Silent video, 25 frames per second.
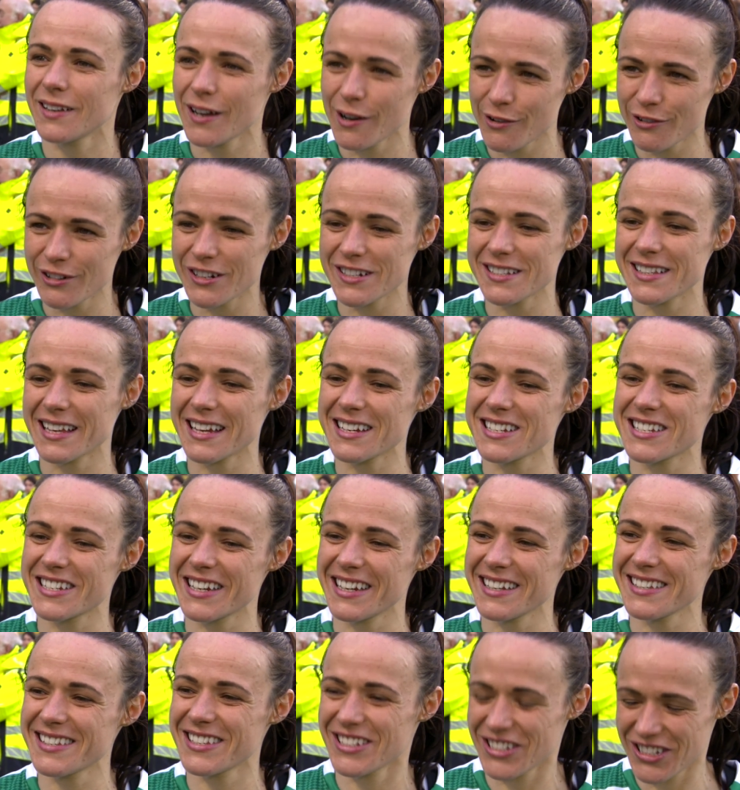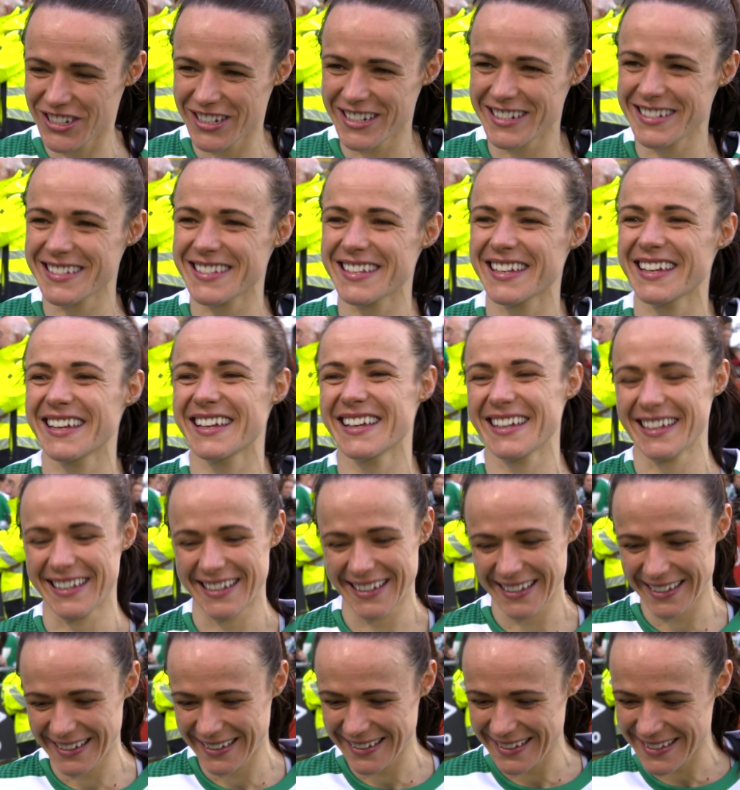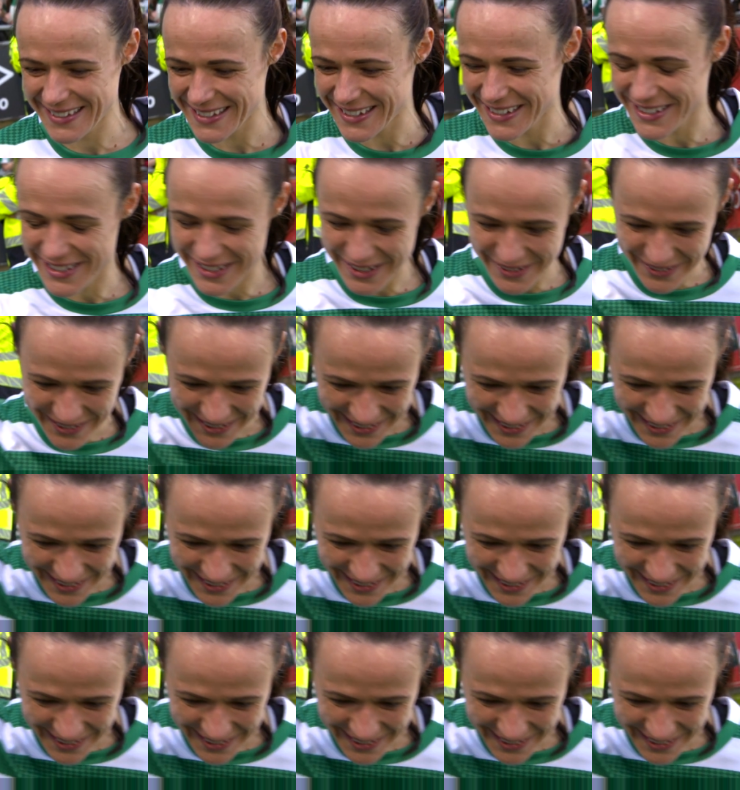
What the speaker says: No worries. Enjoyed. Thanks, Jess. Cheers. See you soon.